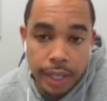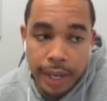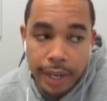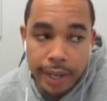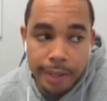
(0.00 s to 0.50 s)

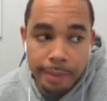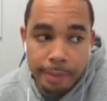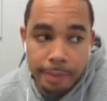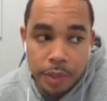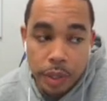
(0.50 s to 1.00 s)

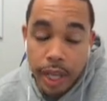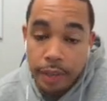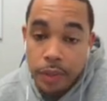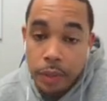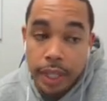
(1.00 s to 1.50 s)
So yeah,
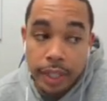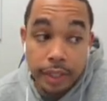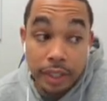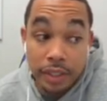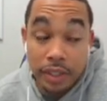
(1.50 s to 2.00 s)
if you think
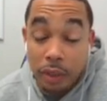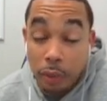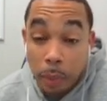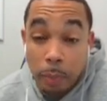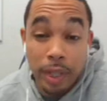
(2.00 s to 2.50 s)
that the
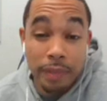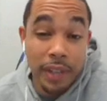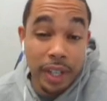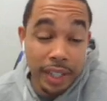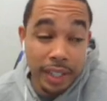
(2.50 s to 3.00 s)
3-point
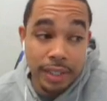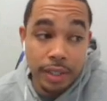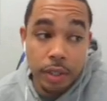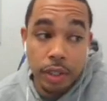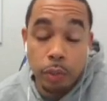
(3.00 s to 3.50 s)
variance is
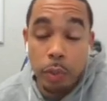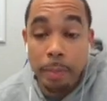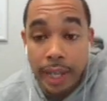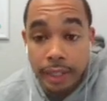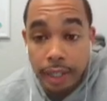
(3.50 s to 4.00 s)
going to swing
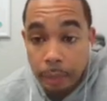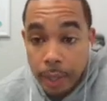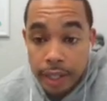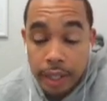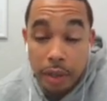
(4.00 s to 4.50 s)
back their
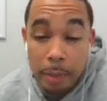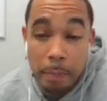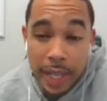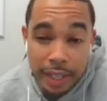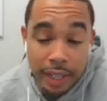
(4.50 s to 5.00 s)
way and they're going to
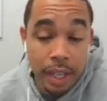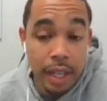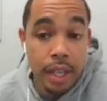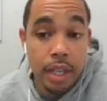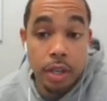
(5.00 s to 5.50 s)
make,
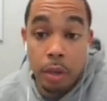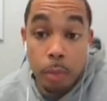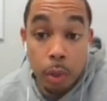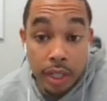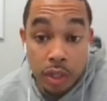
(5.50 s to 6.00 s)

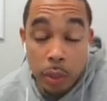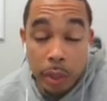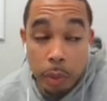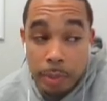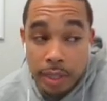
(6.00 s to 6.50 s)
more than
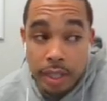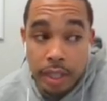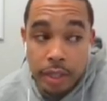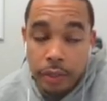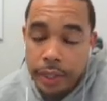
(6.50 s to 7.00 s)
21% of
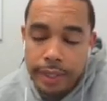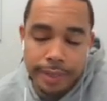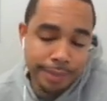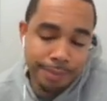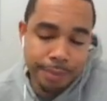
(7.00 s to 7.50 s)
their
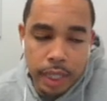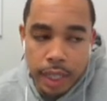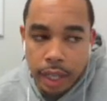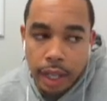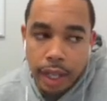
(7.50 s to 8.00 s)
threes, then
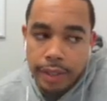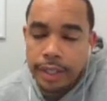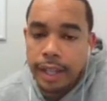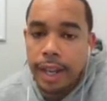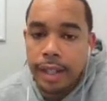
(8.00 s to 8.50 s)
yeah, I think
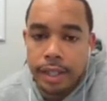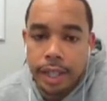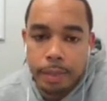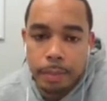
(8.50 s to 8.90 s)
they got a chance.